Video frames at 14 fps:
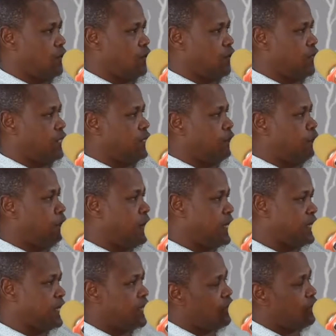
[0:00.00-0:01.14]
we debate
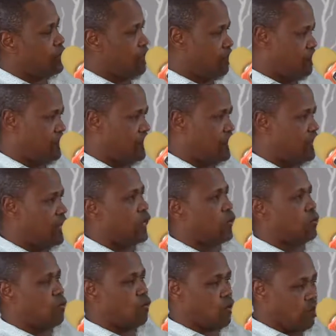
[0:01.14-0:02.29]
around evil, and we
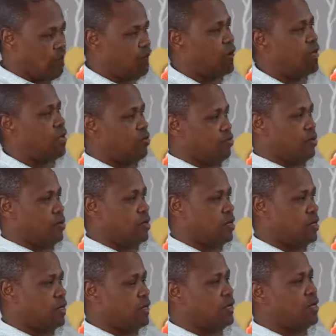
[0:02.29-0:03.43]
qualify evil.
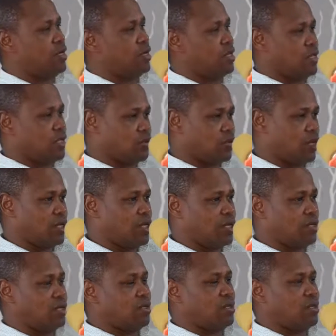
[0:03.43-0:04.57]
That's why
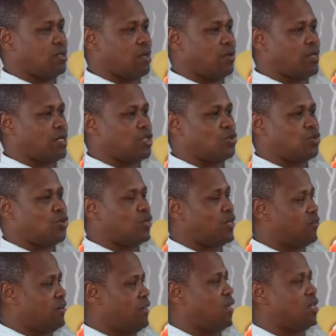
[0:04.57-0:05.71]
nowadays we don't have
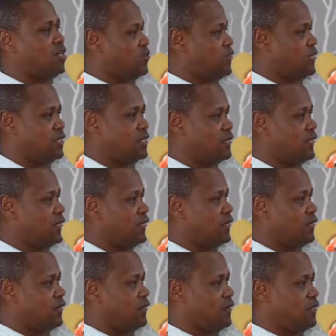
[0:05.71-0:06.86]
adultery.
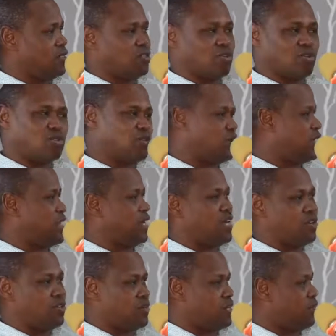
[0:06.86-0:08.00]
It's not called
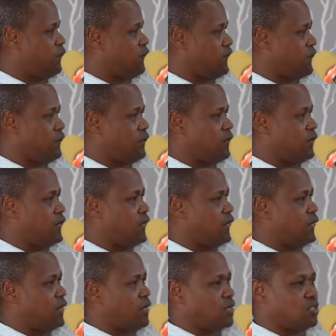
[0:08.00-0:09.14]
adultery anymore.
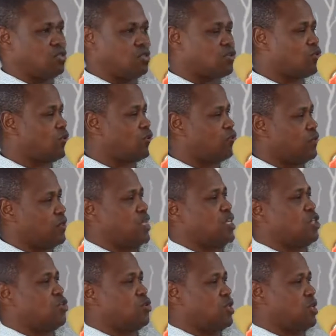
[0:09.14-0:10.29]
It's not called
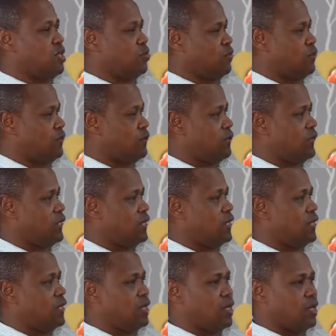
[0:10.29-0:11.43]
fornication anymore.
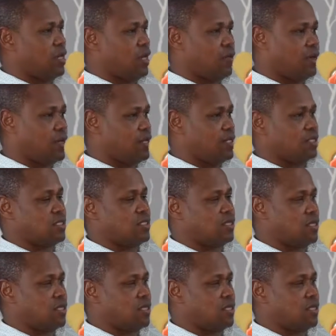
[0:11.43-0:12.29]
Nowadays,